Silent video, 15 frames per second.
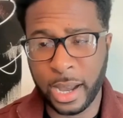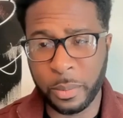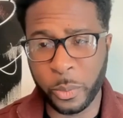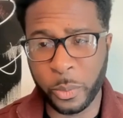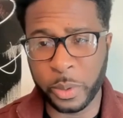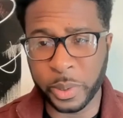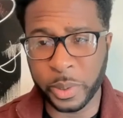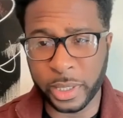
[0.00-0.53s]

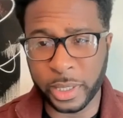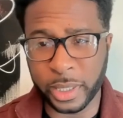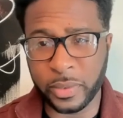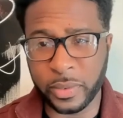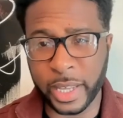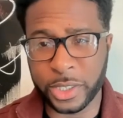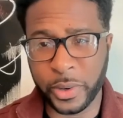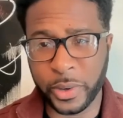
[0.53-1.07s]
We believe
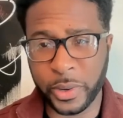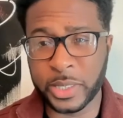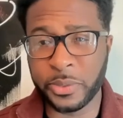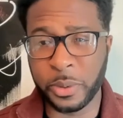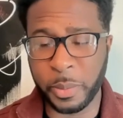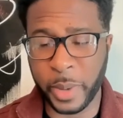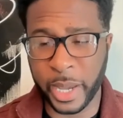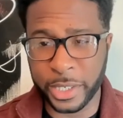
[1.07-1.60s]
that
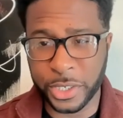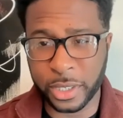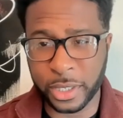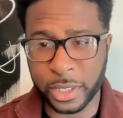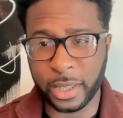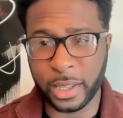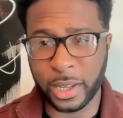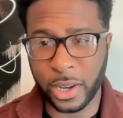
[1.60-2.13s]
transformation
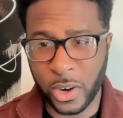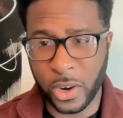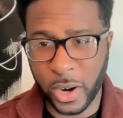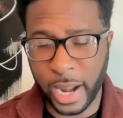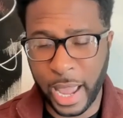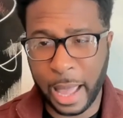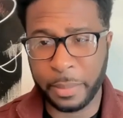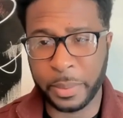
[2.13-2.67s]
in the
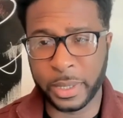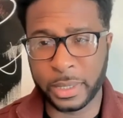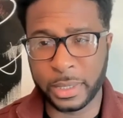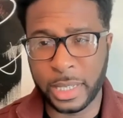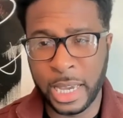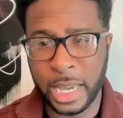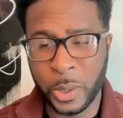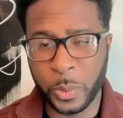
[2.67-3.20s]
heart
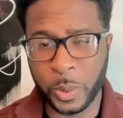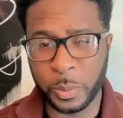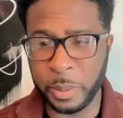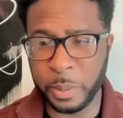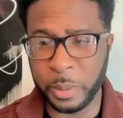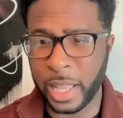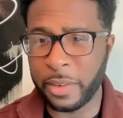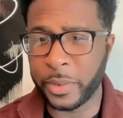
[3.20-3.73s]
happens when
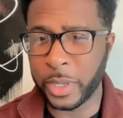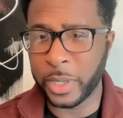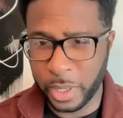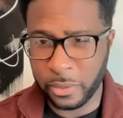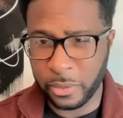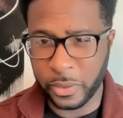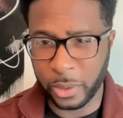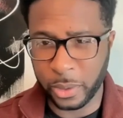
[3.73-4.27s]
people have an
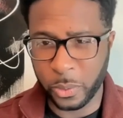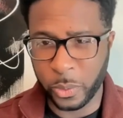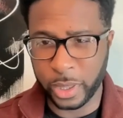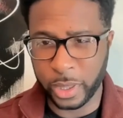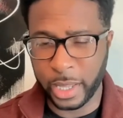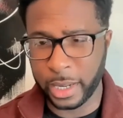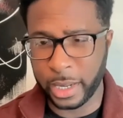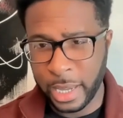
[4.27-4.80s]
epiphany
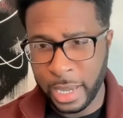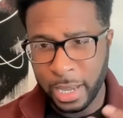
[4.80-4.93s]
that